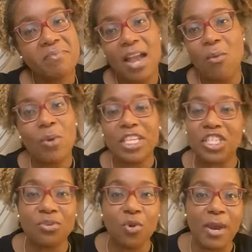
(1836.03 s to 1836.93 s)
I'm
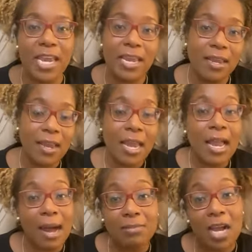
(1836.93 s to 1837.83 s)
with you, Queen.
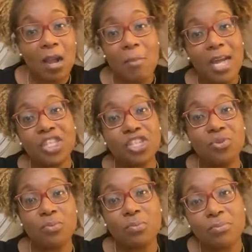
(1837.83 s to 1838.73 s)
I'm talking about
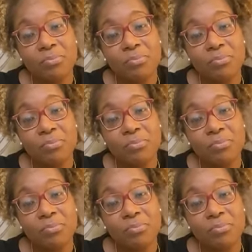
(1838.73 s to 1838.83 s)
you.